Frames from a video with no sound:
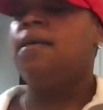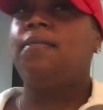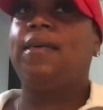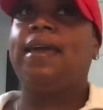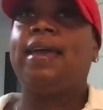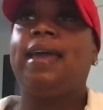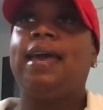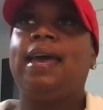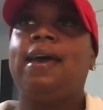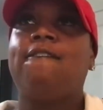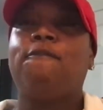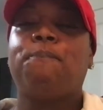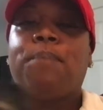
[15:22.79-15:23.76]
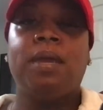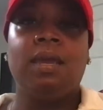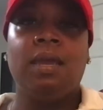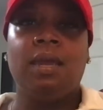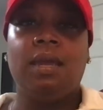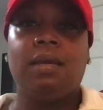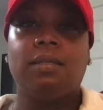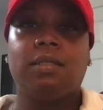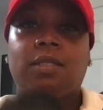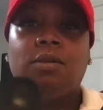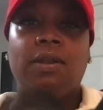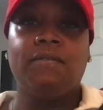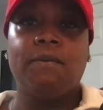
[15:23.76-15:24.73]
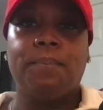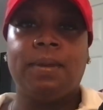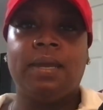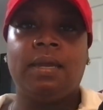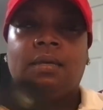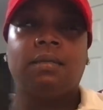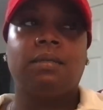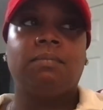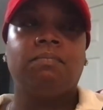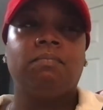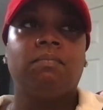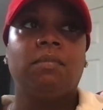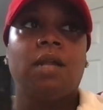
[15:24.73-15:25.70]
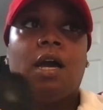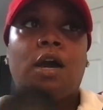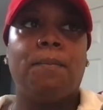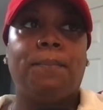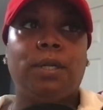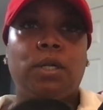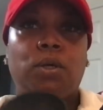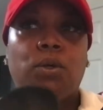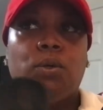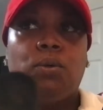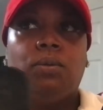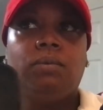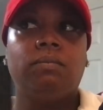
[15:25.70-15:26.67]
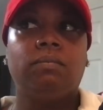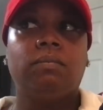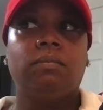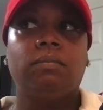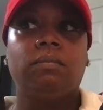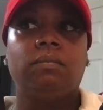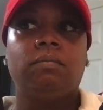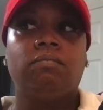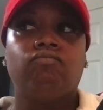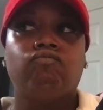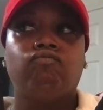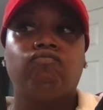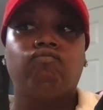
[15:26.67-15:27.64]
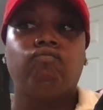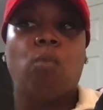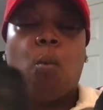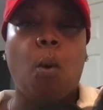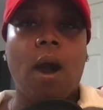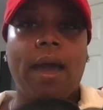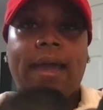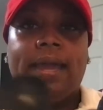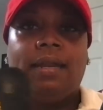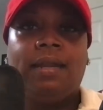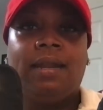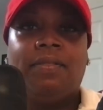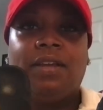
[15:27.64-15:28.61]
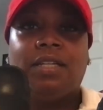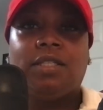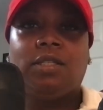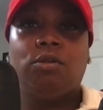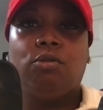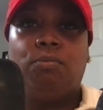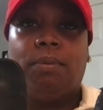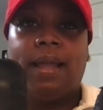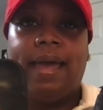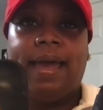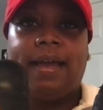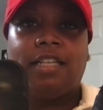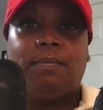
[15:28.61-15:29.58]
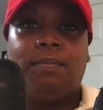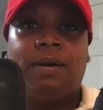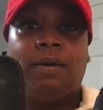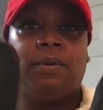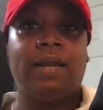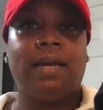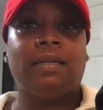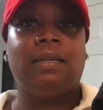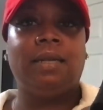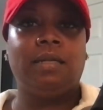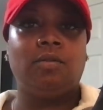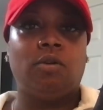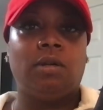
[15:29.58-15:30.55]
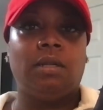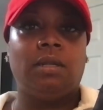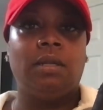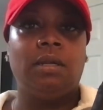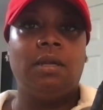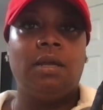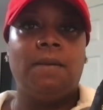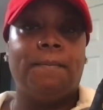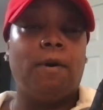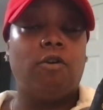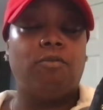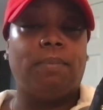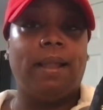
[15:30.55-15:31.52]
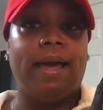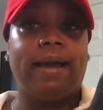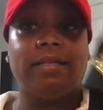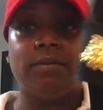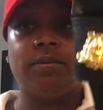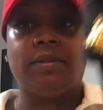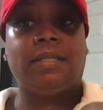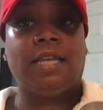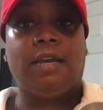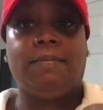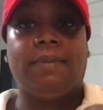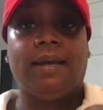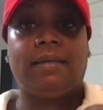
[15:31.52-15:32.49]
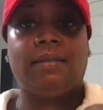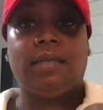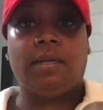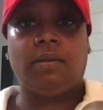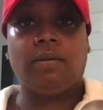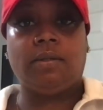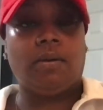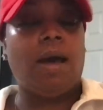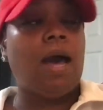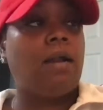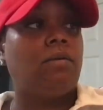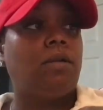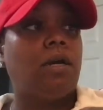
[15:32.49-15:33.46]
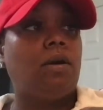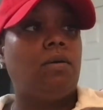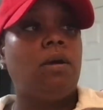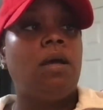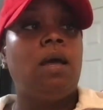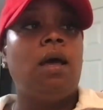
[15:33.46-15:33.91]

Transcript: They have pink, two different pinks, a blue, white, and I think two blacks. But when I clicked on both black, it was the same black sandal. So I don't know.